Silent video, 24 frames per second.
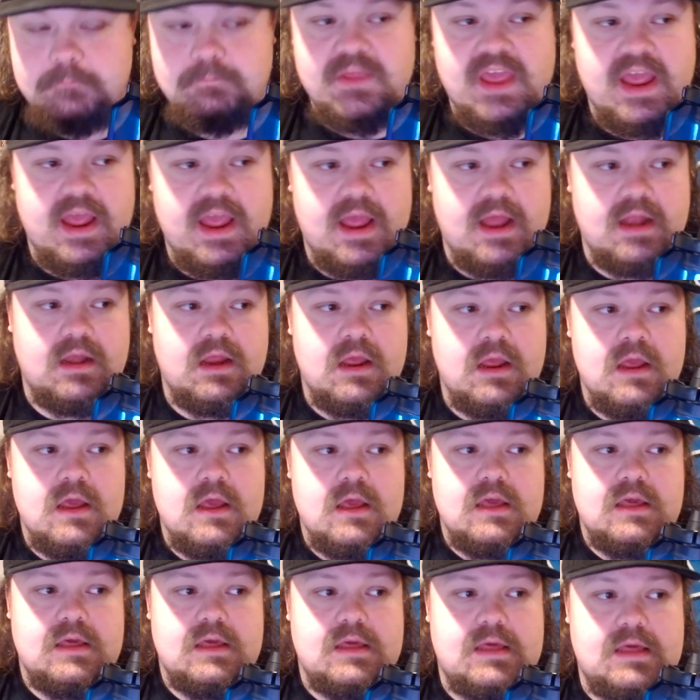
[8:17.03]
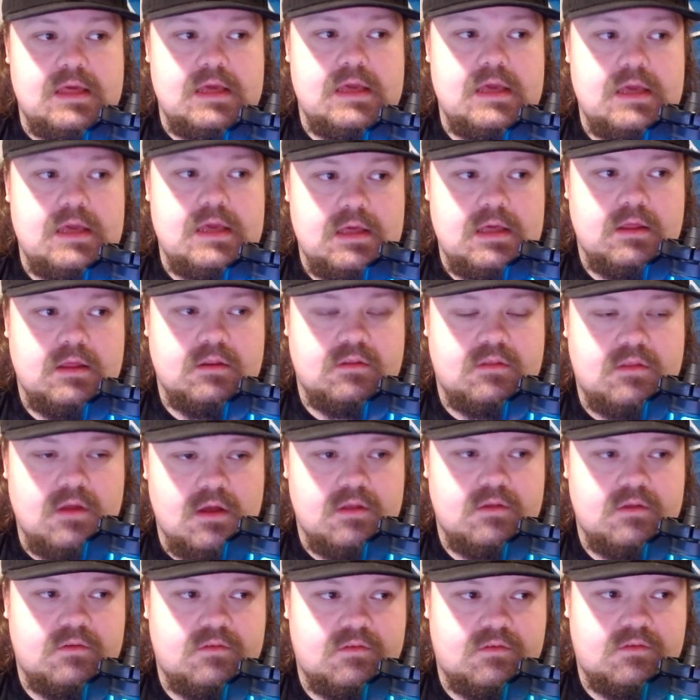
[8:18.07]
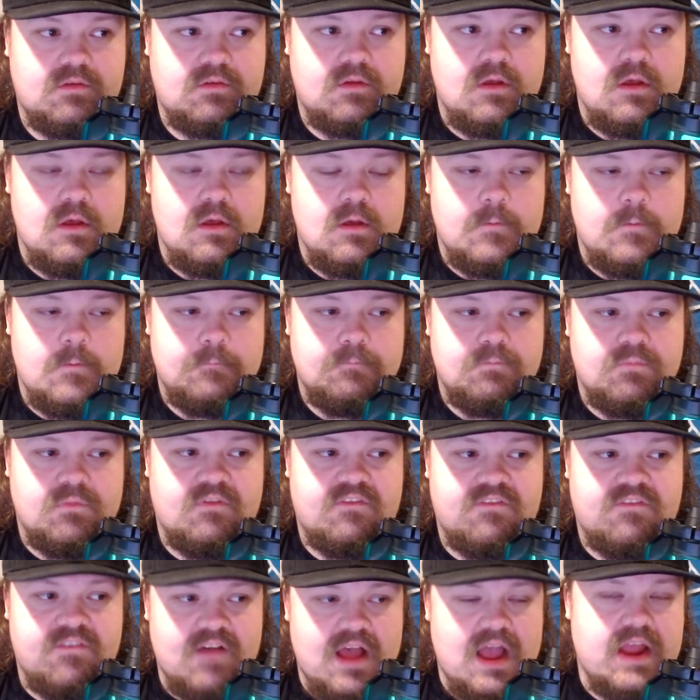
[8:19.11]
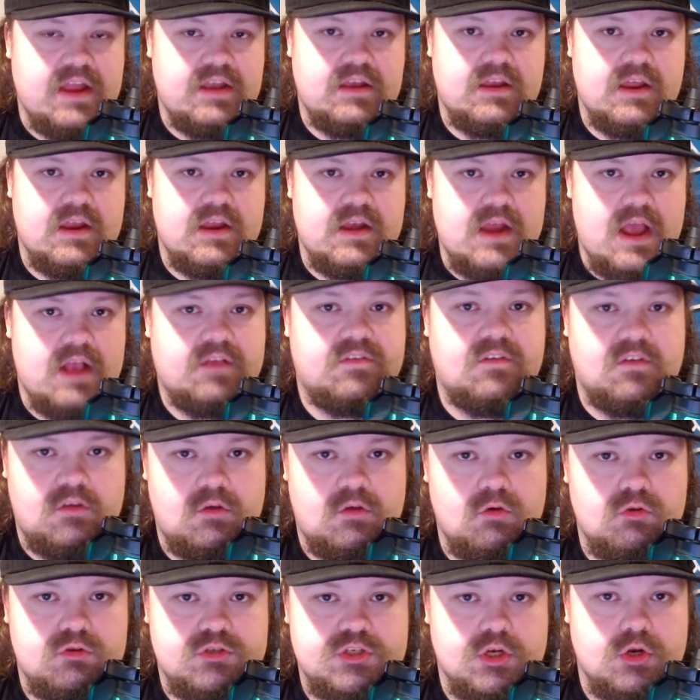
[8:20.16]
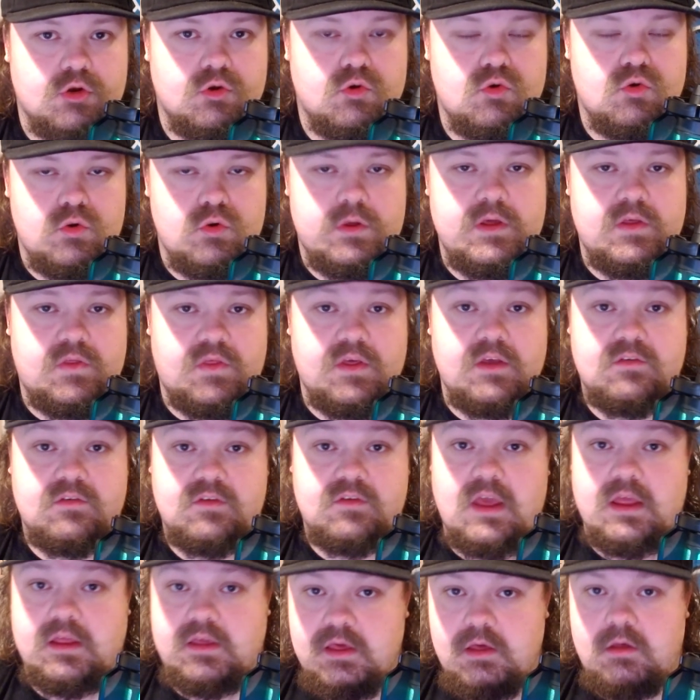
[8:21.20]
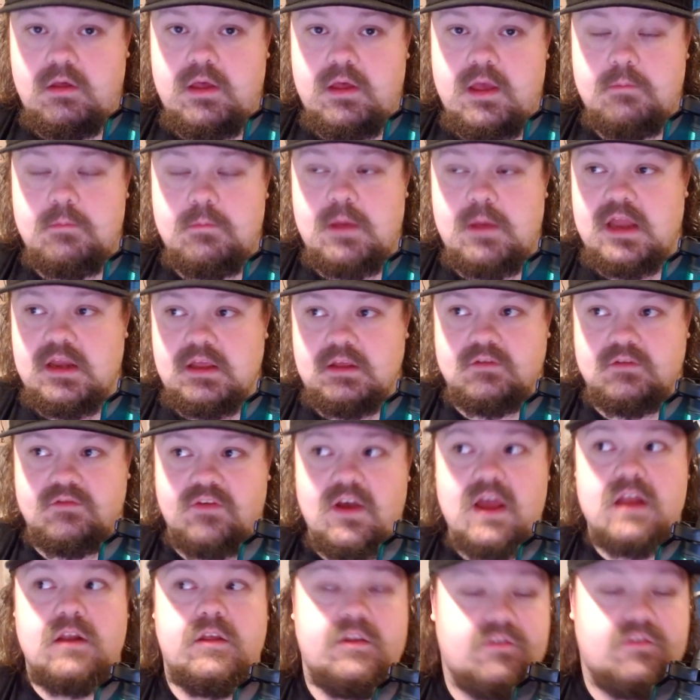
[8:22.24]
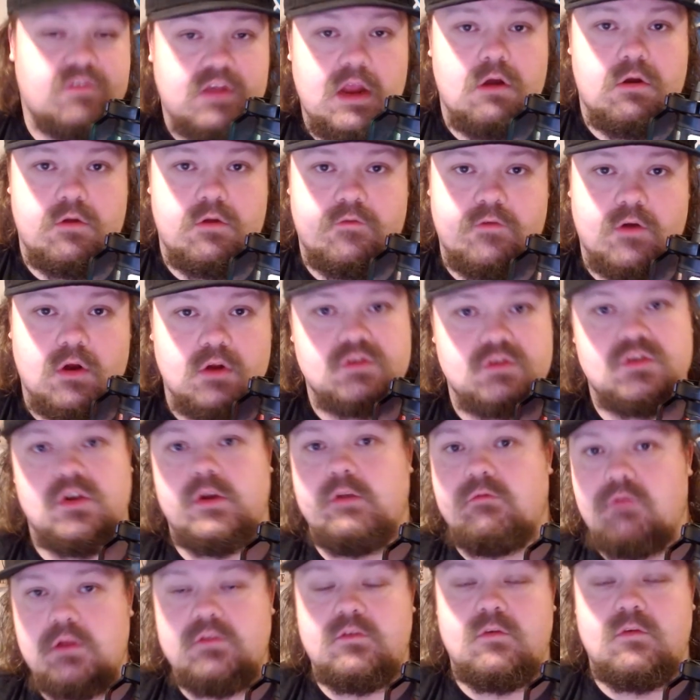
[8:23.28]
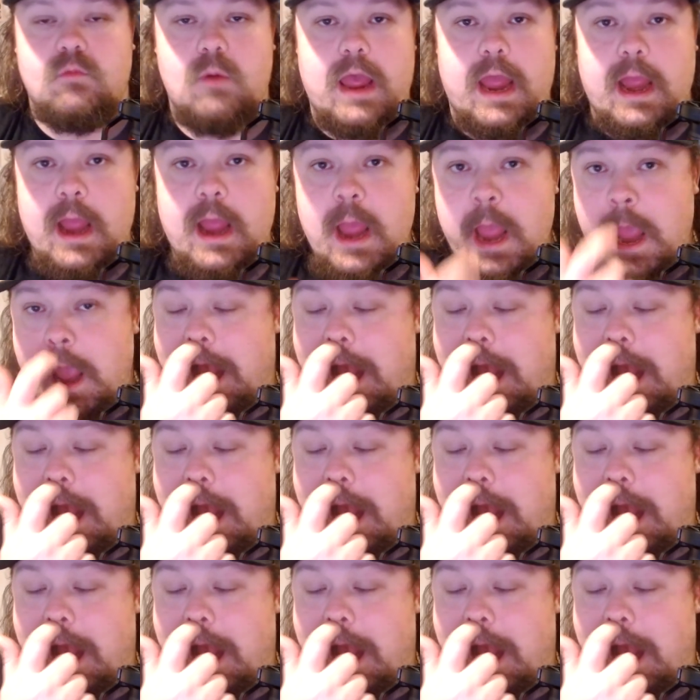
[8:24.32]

And he does find an executioner who he thinks can kill him, and he's finally scared of her, so he runs away.